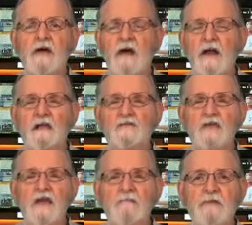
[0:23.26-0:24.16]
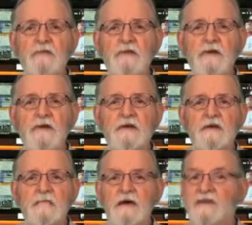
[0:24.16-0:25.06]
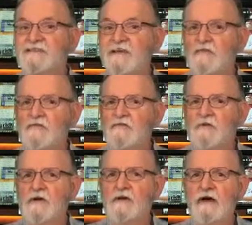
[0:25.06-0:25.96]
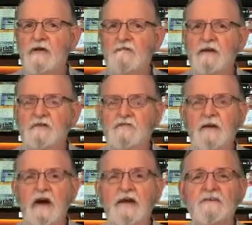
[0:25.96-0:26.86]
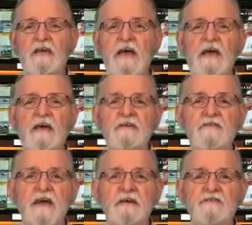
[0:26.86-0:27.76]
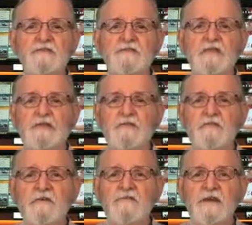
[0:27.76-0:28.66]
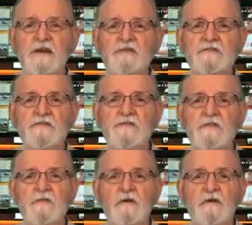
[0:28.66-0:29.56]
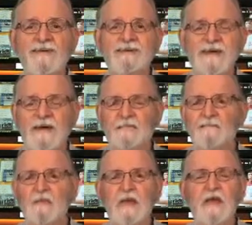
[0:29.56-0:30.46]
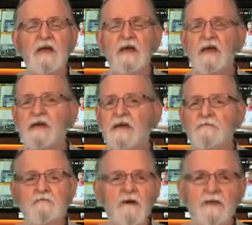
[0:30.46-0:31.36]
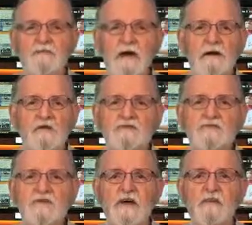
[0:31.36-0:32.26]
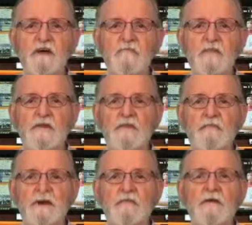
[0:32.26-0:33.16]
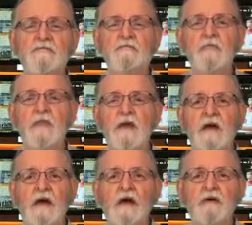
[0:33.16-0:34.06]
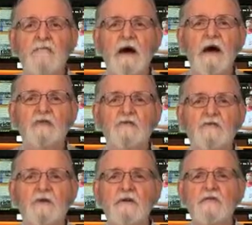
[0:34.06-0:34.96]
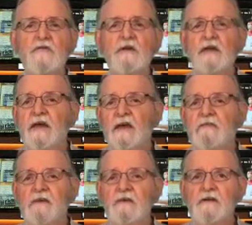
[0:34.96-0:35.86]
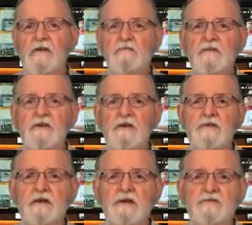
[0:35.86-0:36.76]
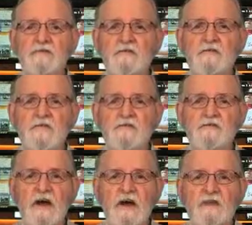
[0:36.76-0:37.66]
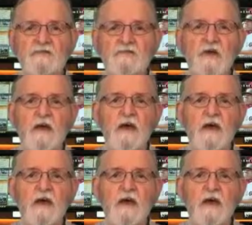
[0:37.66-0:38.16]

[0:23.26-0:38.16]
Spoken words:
college game of the week, my 7th winner out of 8 tries, as Kansas State crushed Kansas 31-10. Came right back on Sunday and won the big one. My 200-unit NFL game of the year as the New York Giants